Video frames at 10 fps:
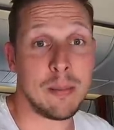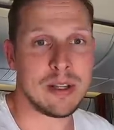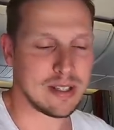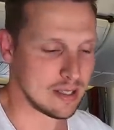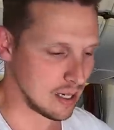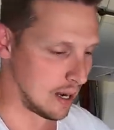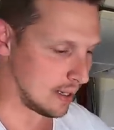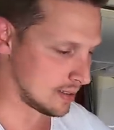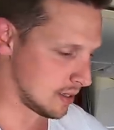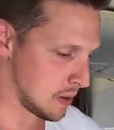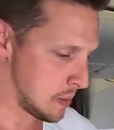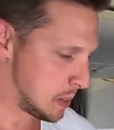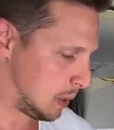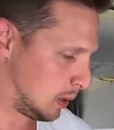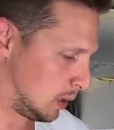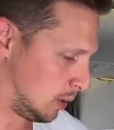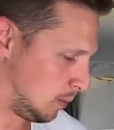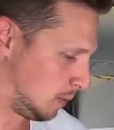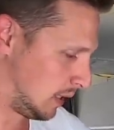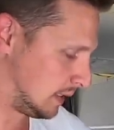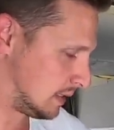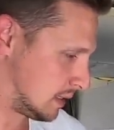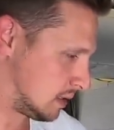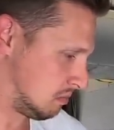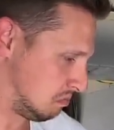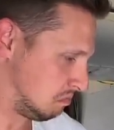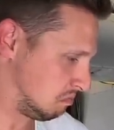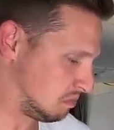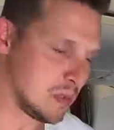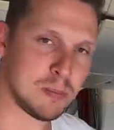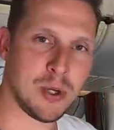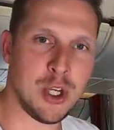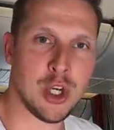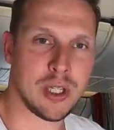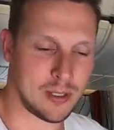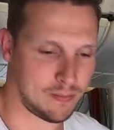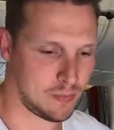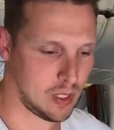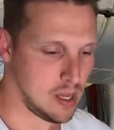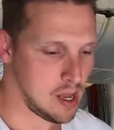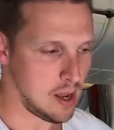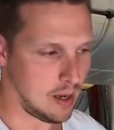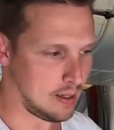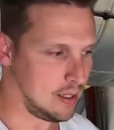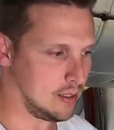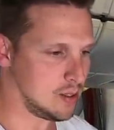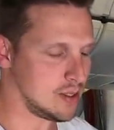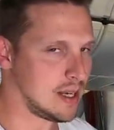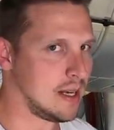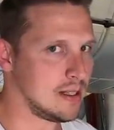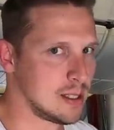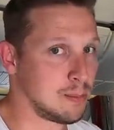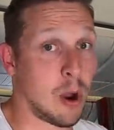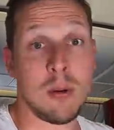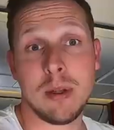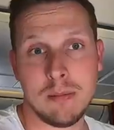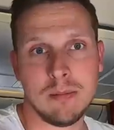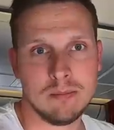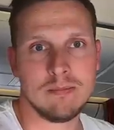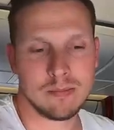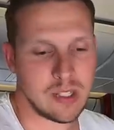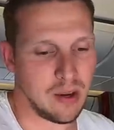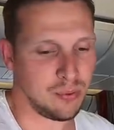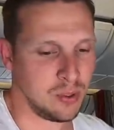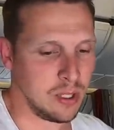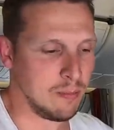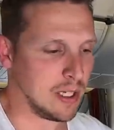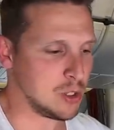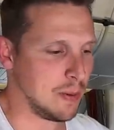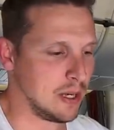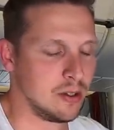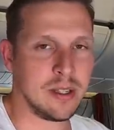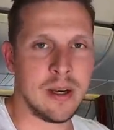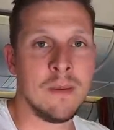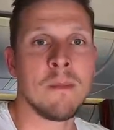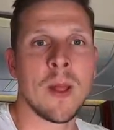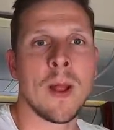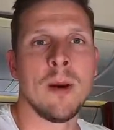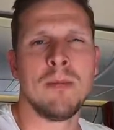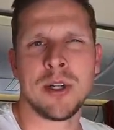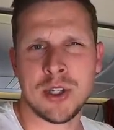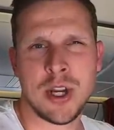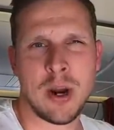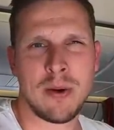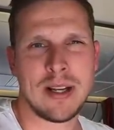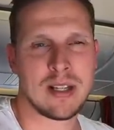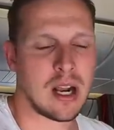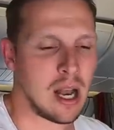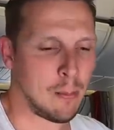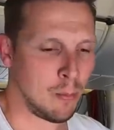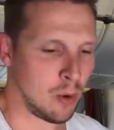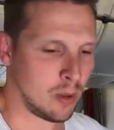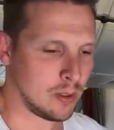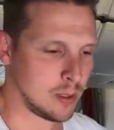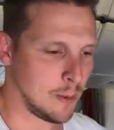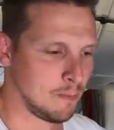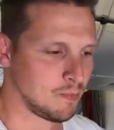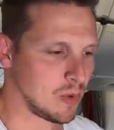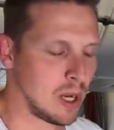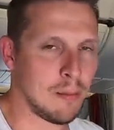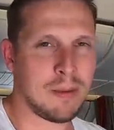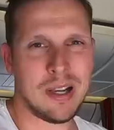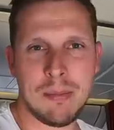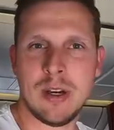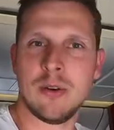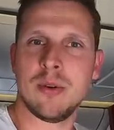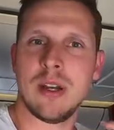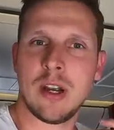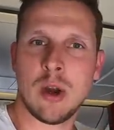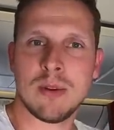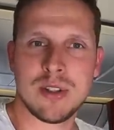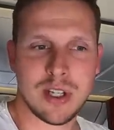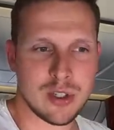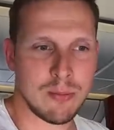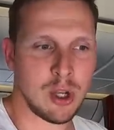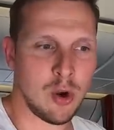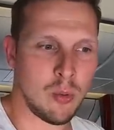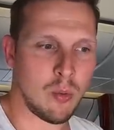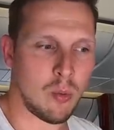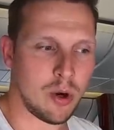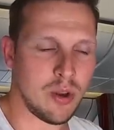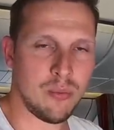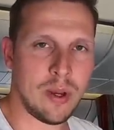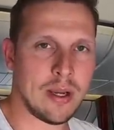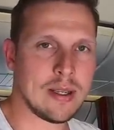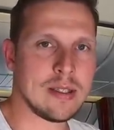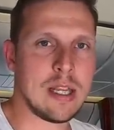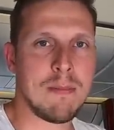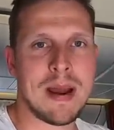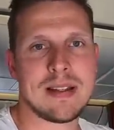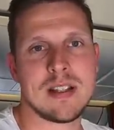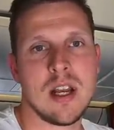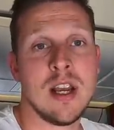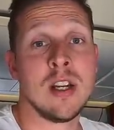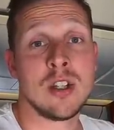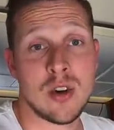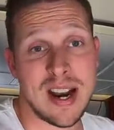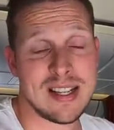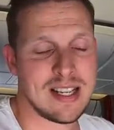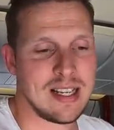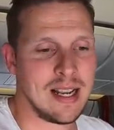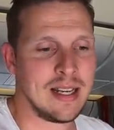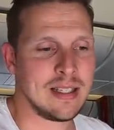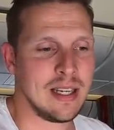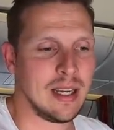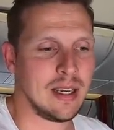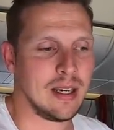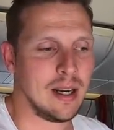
business class, but it's pretty good. I'll also say this is probably definitely much better than British Airways Club World. But let me know in the comment section below, what do you think is the best transatlantic